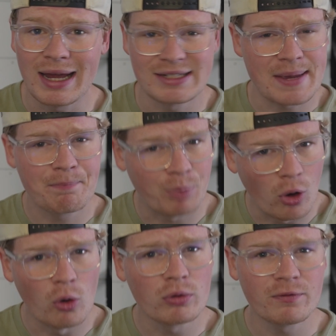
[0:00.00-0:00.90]
as a
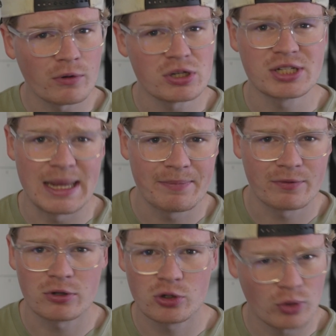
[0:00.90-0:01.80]
bold first step
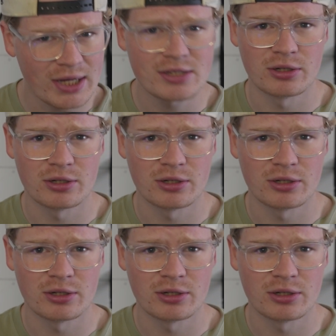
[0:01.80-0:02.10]
for Chrysler.